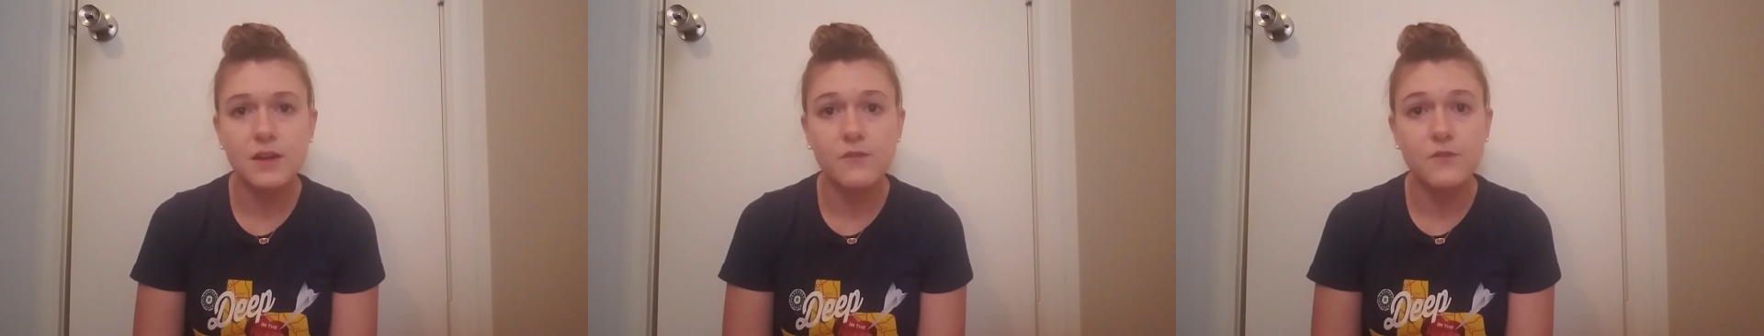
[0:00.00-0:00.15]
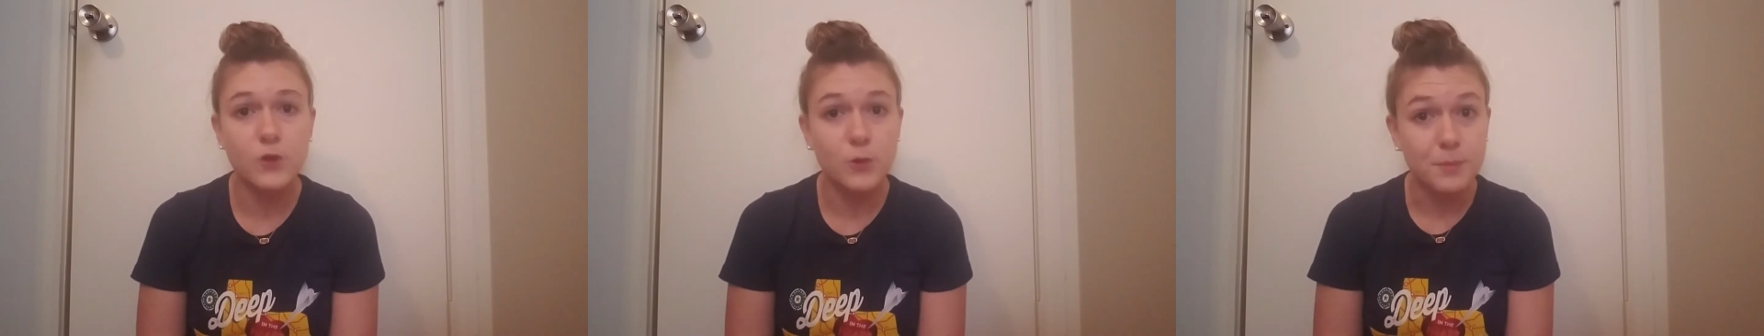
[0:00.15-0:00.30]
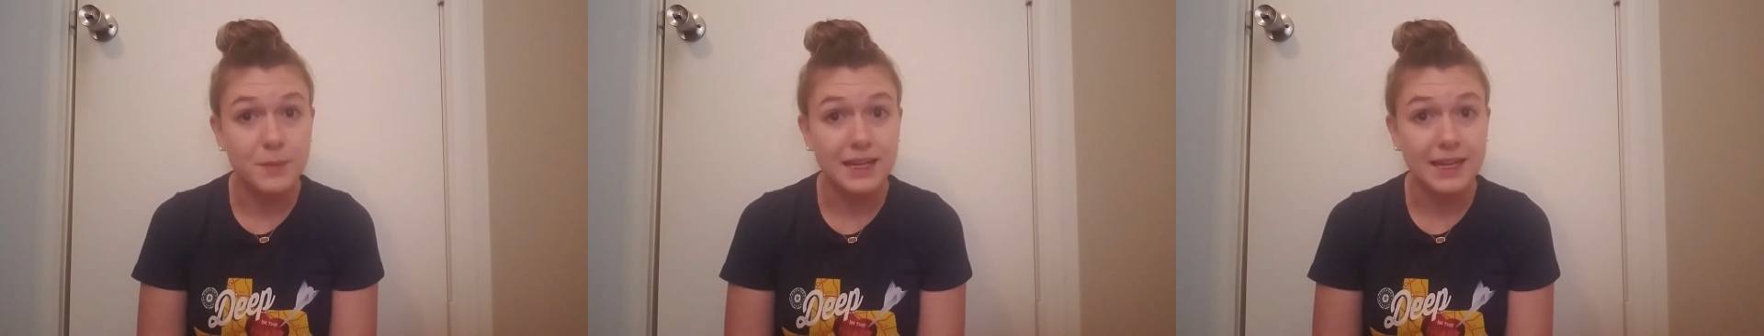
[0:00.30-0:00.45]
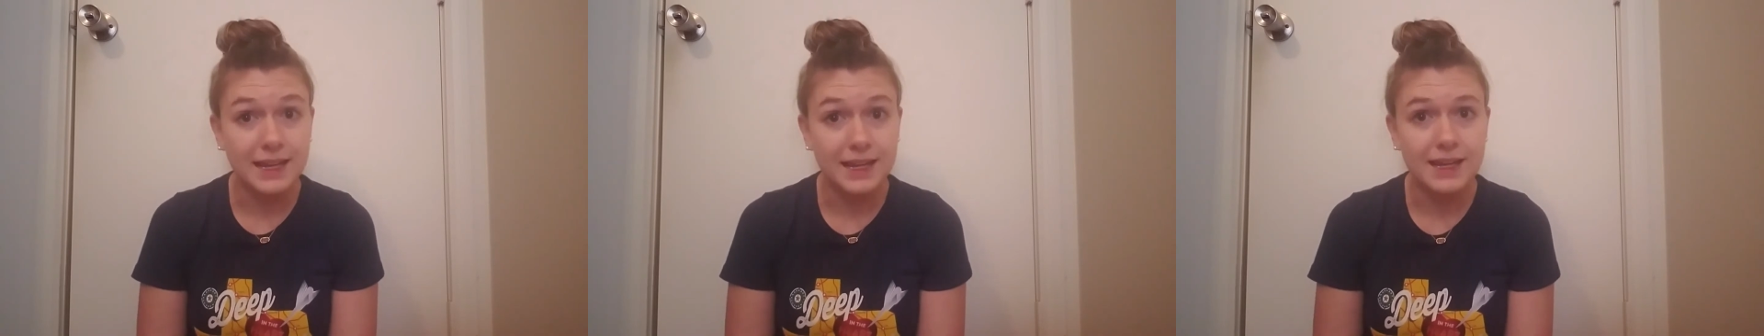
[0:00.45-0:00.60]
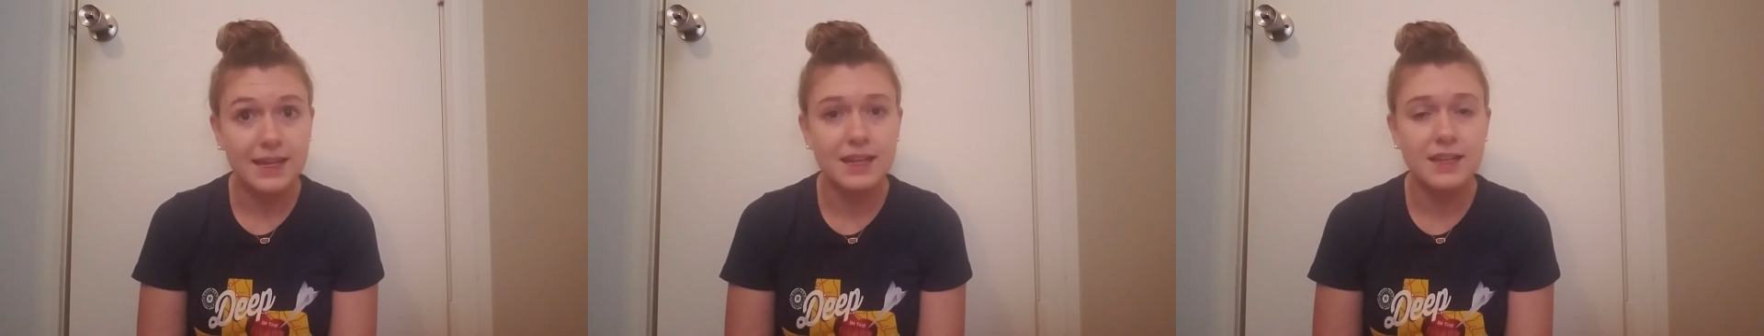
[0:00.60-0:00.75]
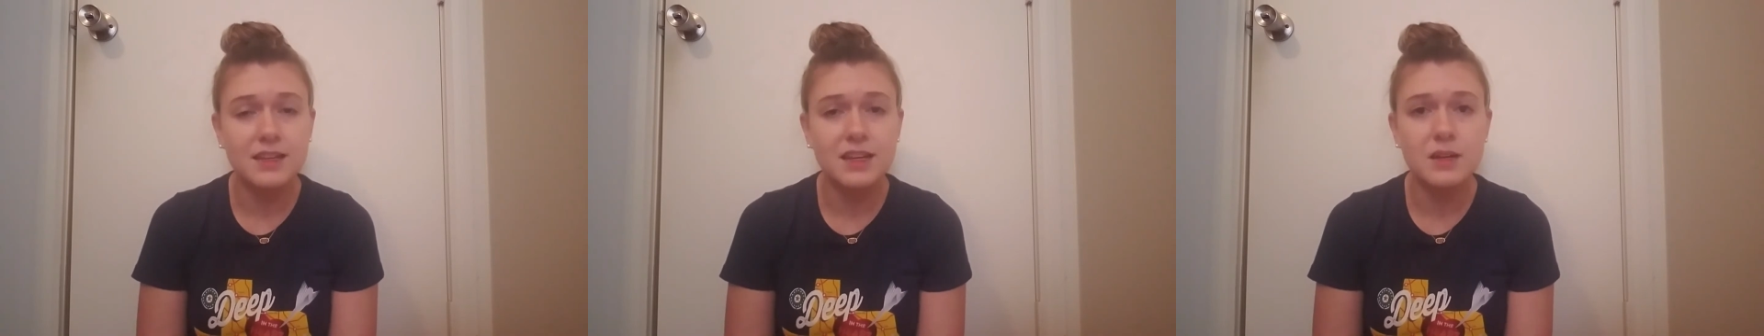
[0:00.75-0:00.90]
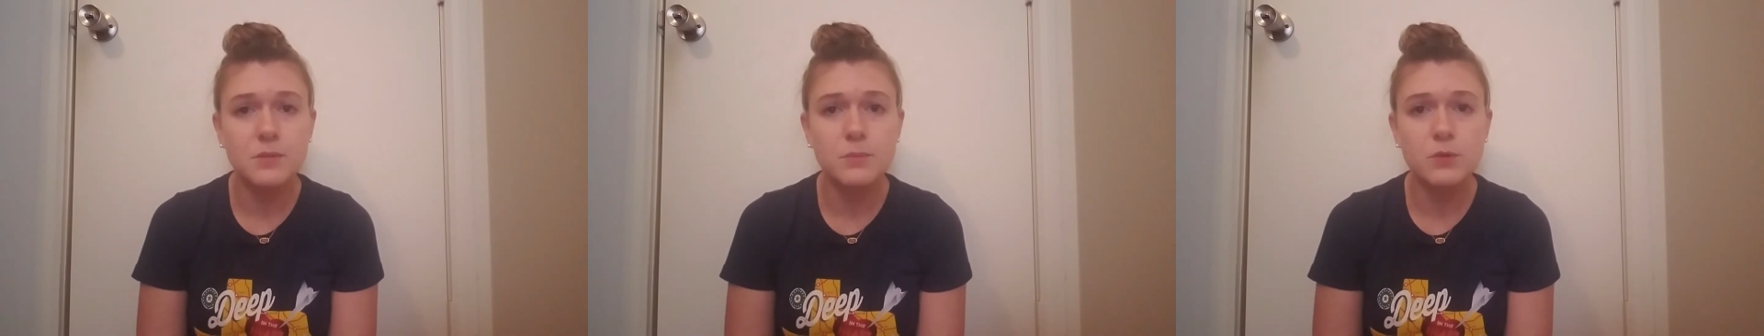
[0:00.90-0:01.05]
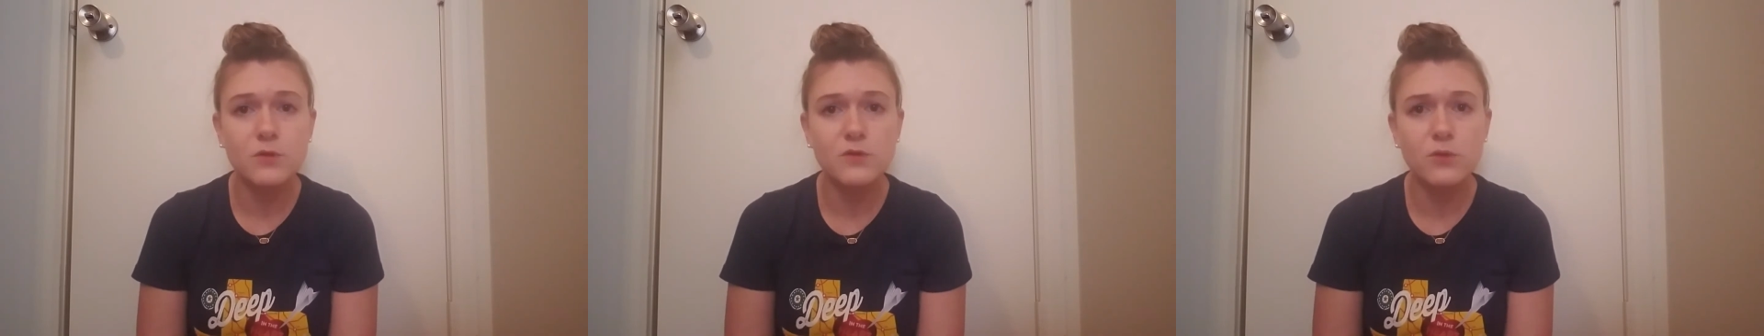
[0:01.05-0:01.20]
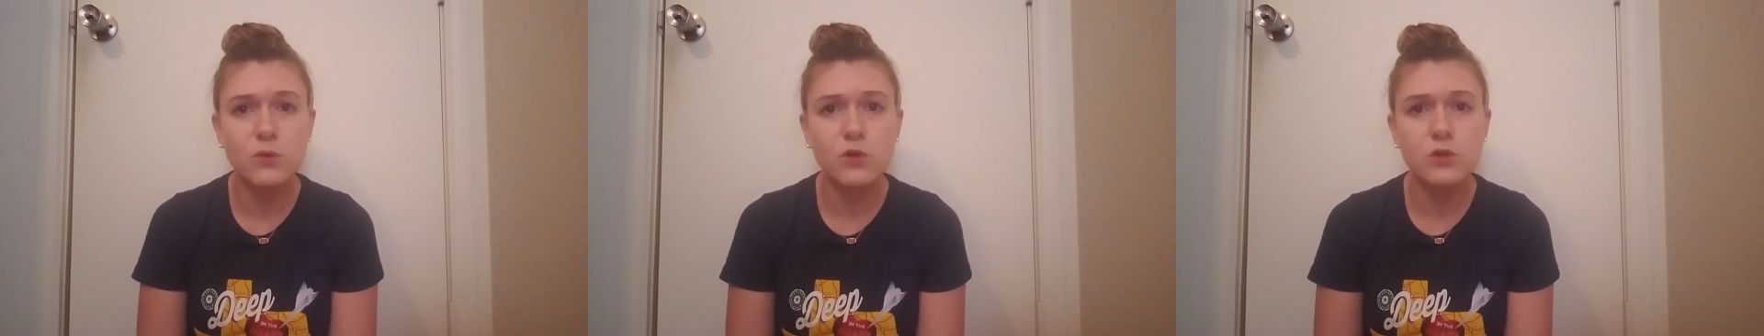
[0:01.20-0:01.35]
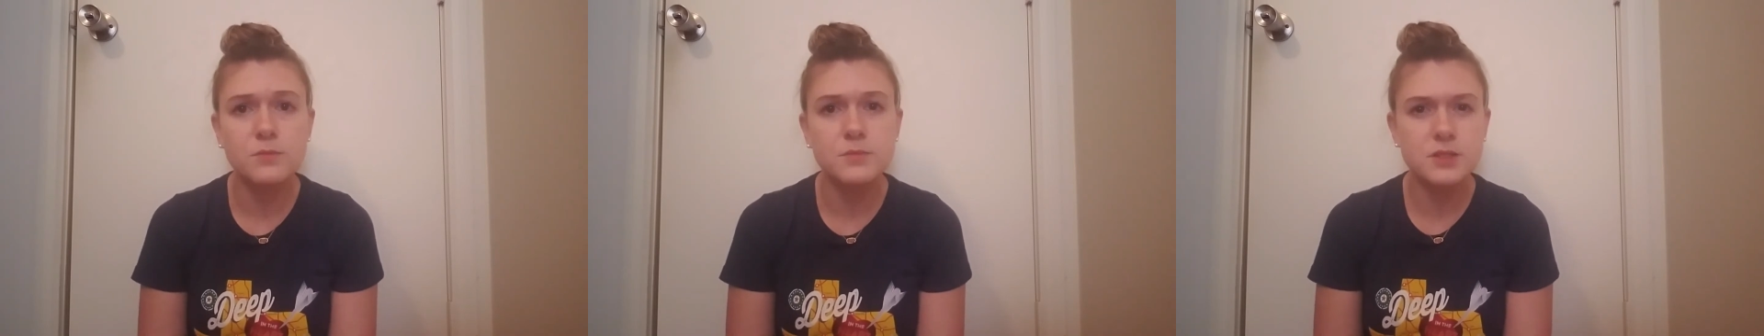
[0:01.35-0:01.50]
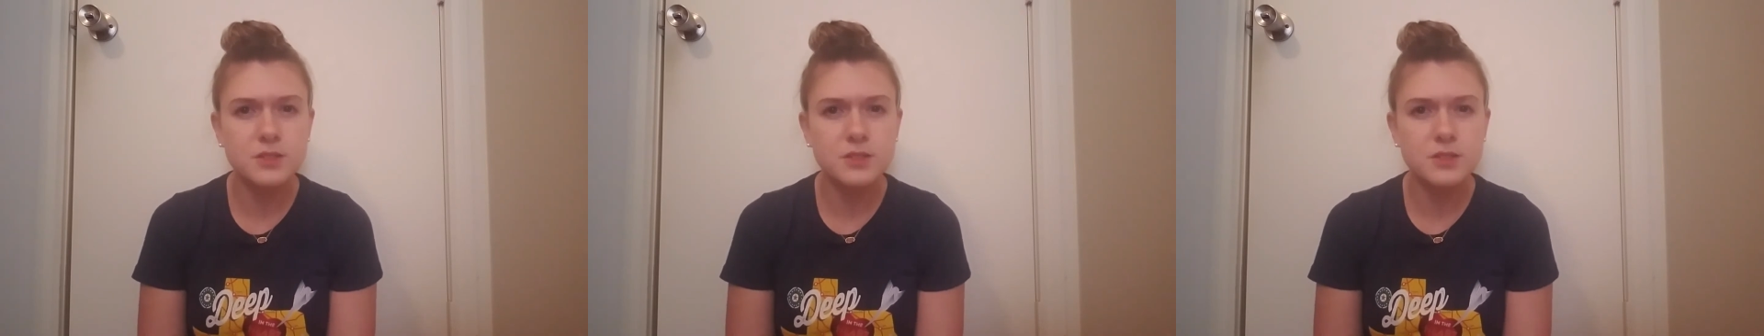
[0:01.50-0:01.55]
for me, it didn't perform